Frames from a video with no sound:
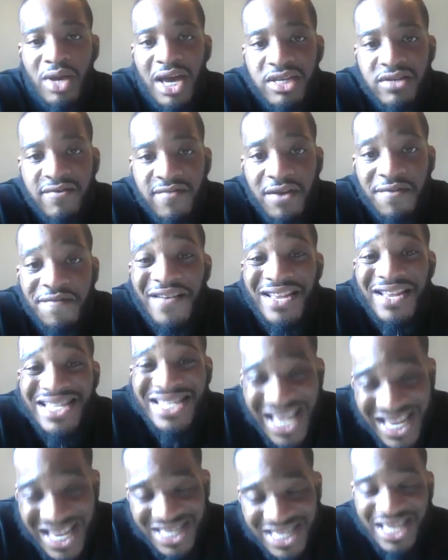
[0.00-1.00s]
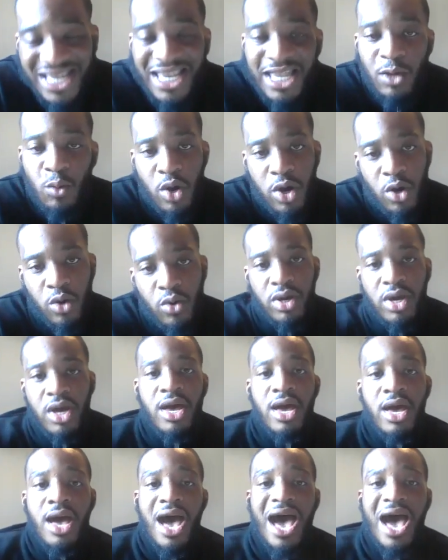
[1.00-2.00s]
You guys have done fantastically well.
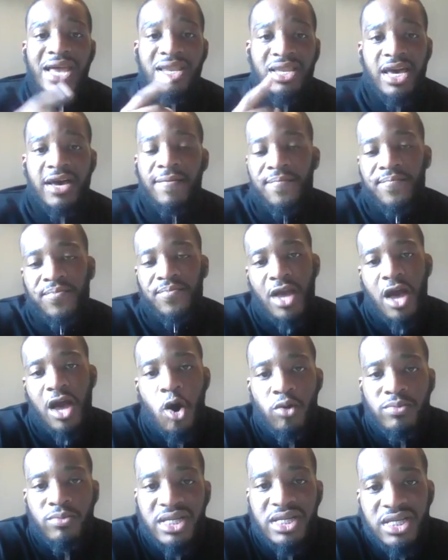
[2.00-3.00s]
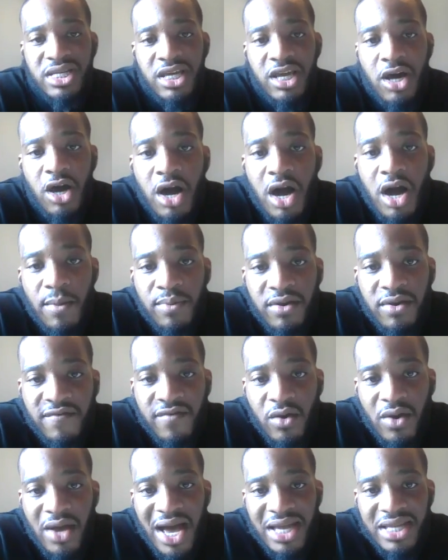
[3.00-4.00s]
And yeah, I hope to see a couple
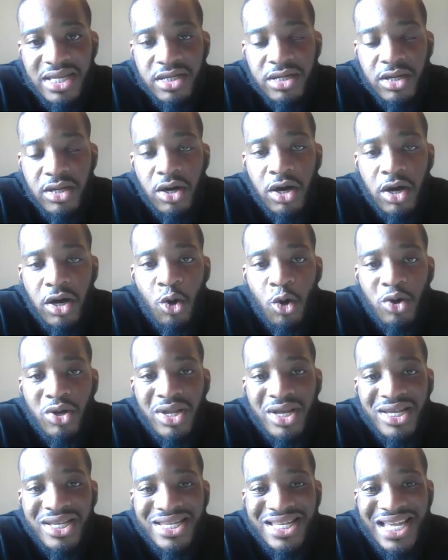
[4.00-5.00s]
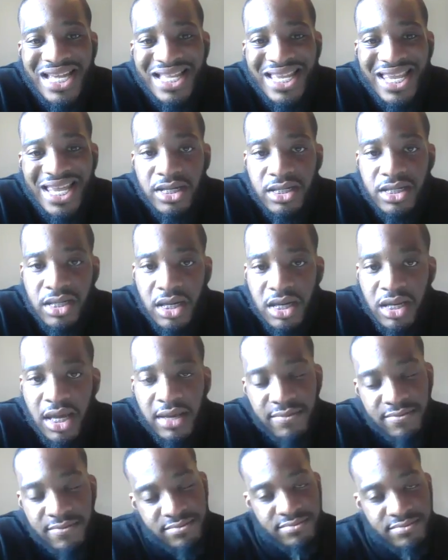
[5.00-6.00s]
of you guys on Saturday and
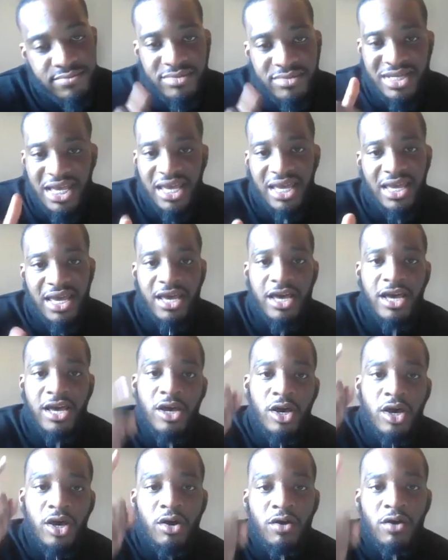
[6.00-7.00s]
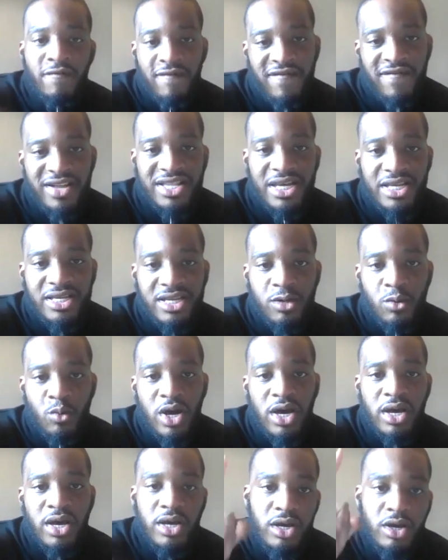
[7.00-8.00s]
Sunday. Take care.
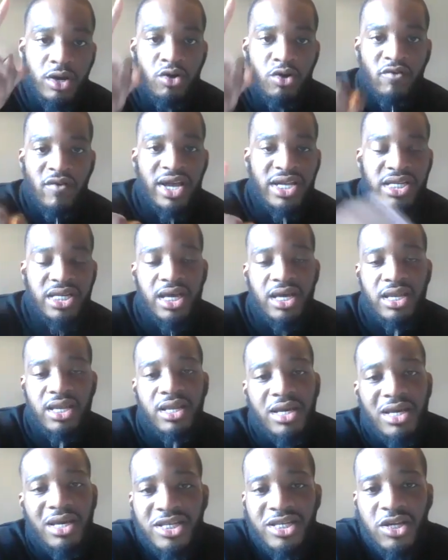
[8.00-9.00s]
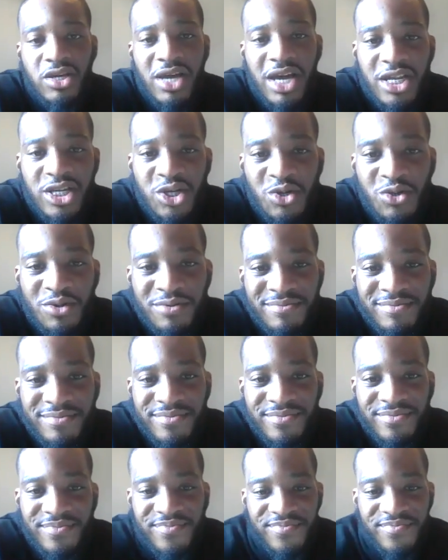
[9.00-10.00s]
Fantastic work. Congrats again. See you guys soon.